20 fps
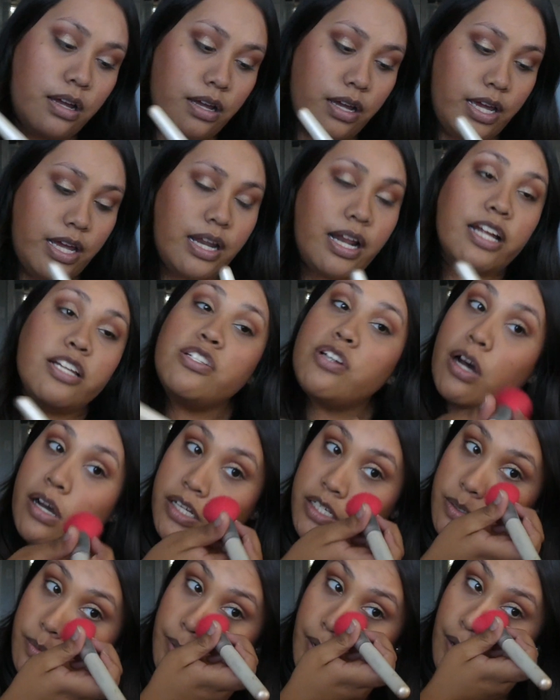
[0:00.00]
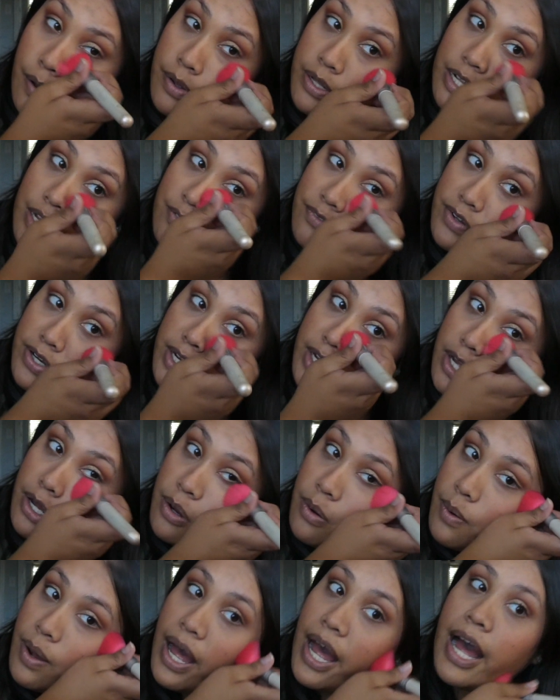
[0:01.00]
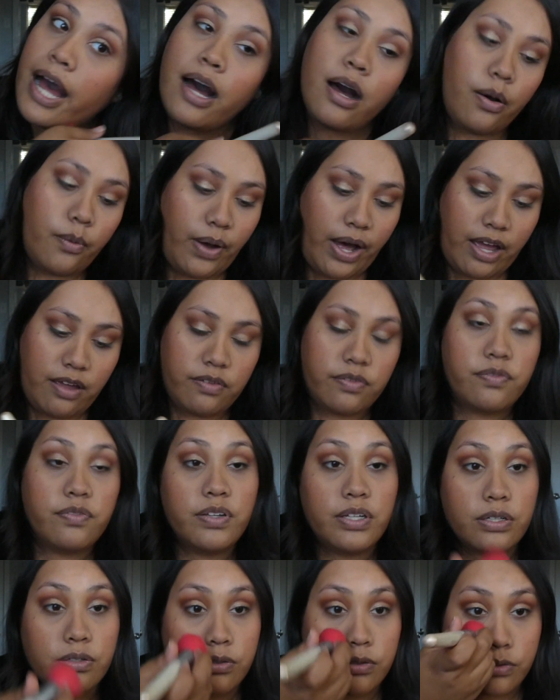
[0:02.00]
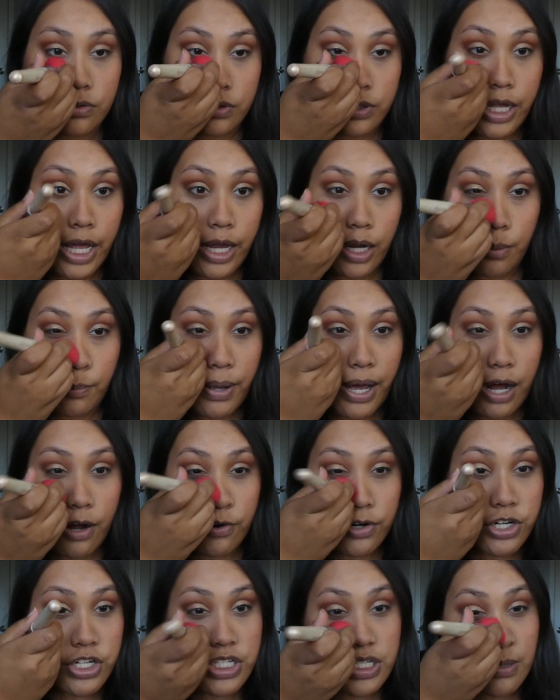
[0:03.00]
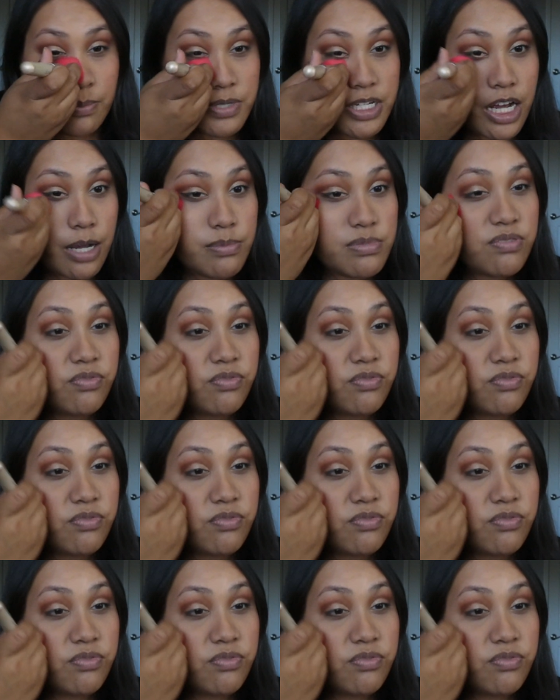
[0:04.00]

And I talked about in that video how I feel like powder sometimes,